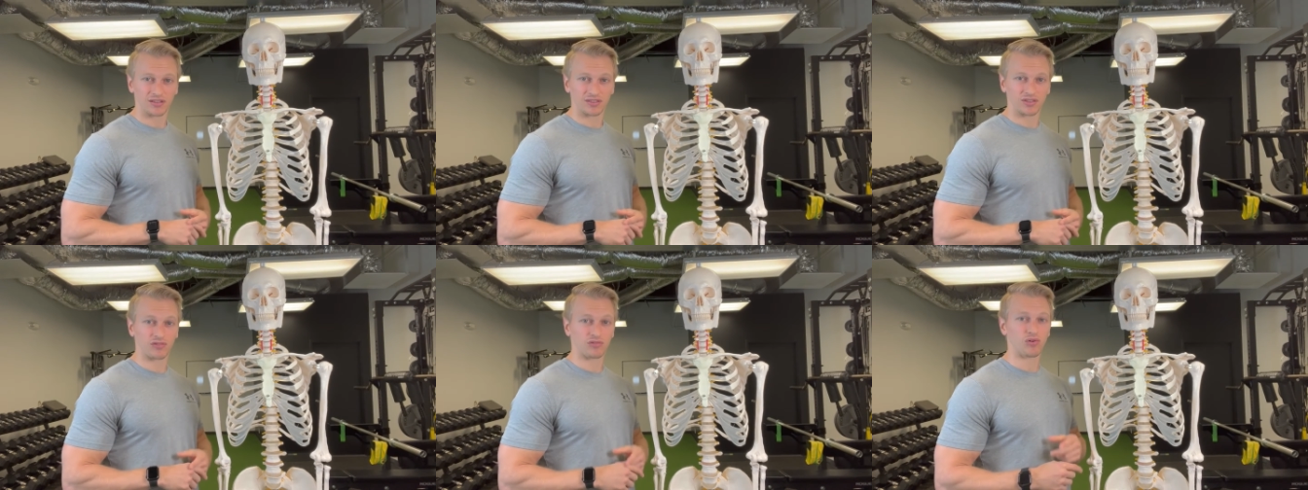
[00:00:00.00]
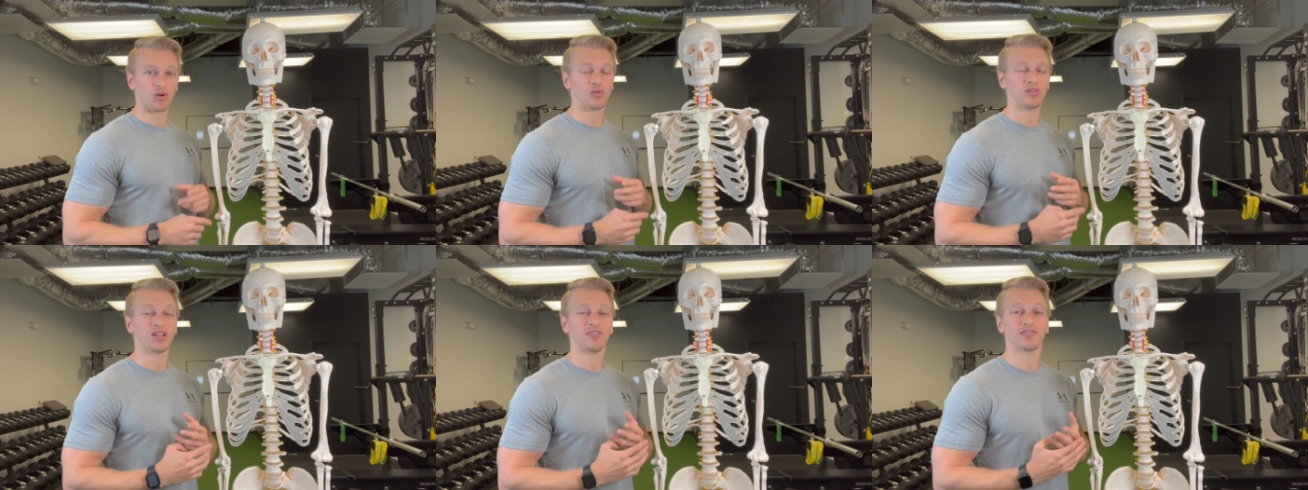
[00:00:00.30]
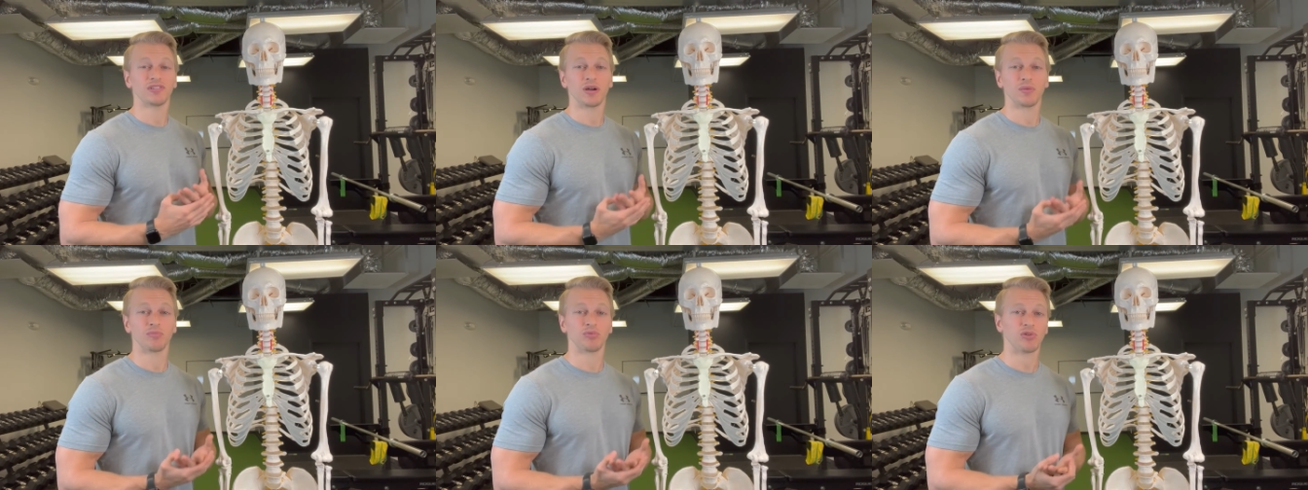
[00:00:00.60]
the role
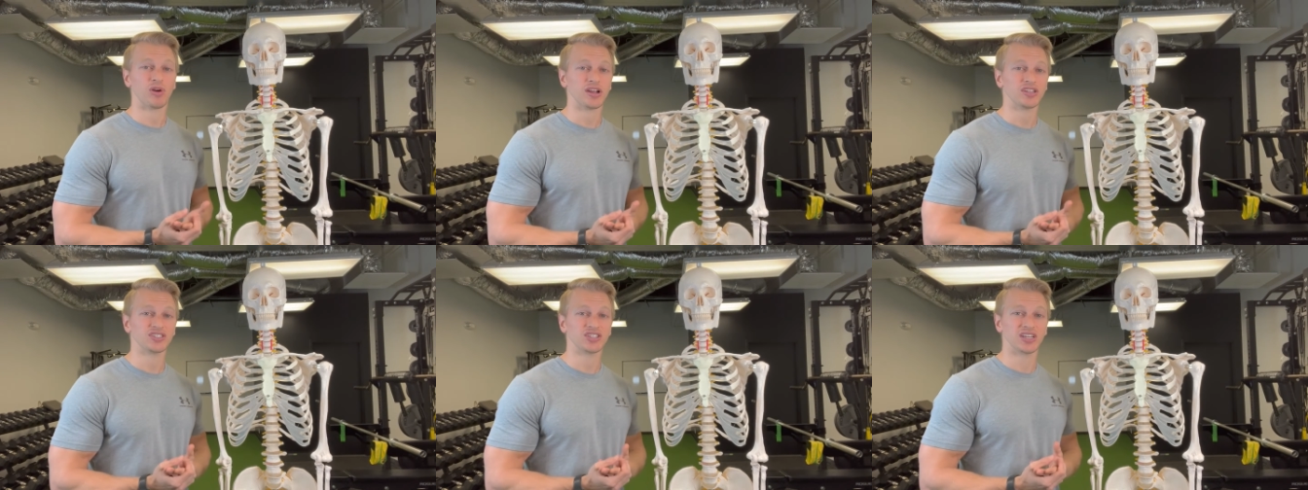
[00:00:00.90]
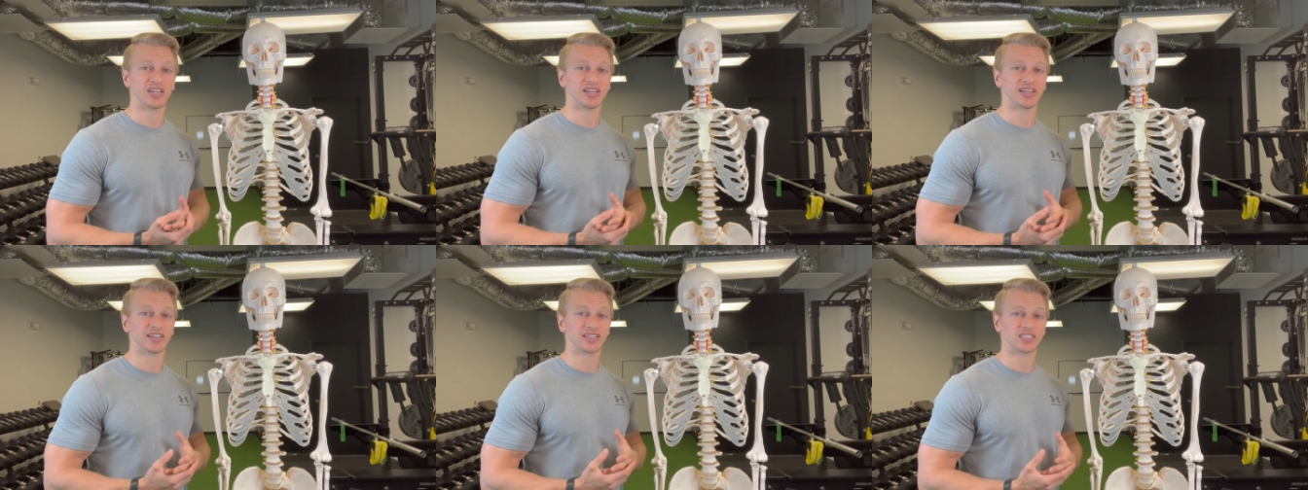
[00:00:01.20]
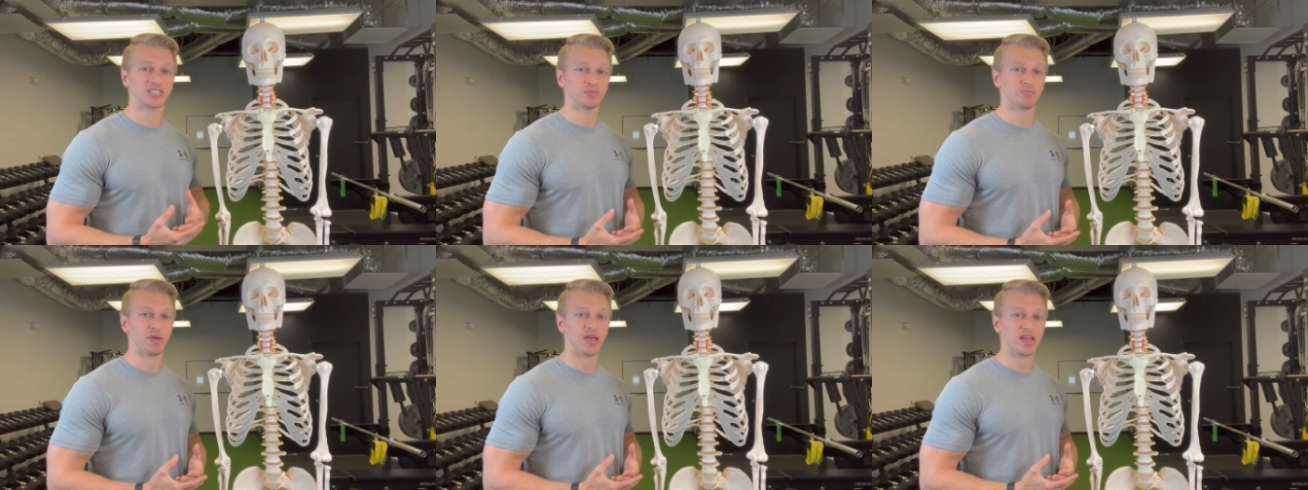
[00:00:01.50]
of compression and
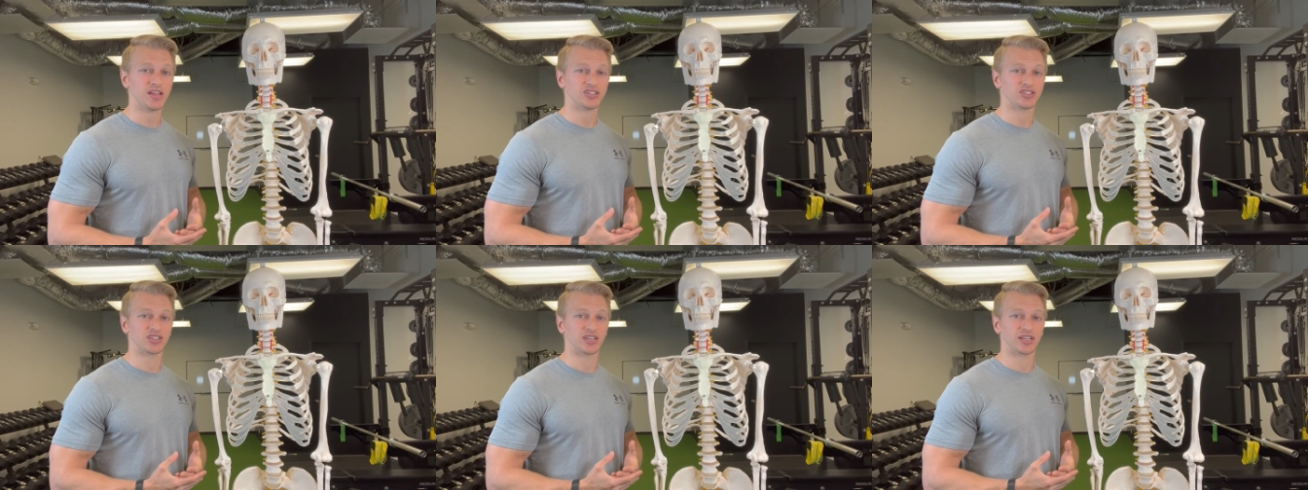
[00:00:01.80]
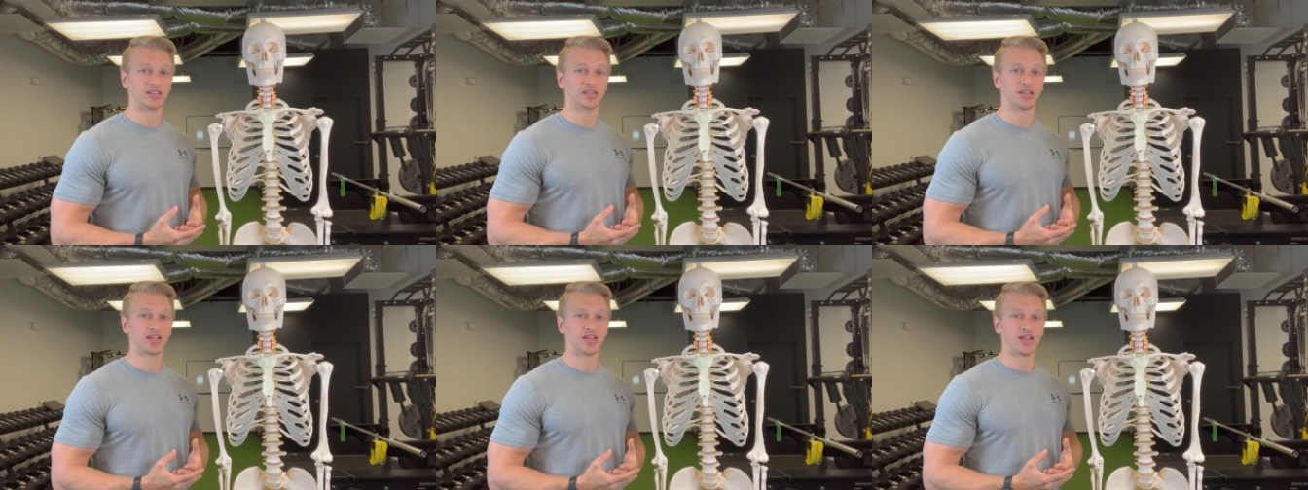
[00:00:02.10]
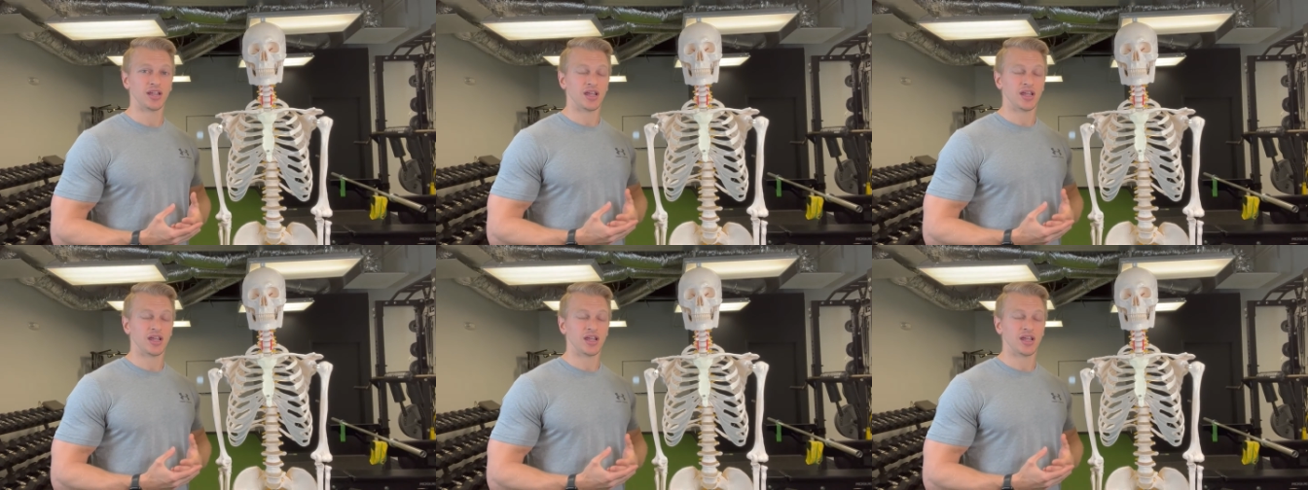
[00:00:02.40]
expansion,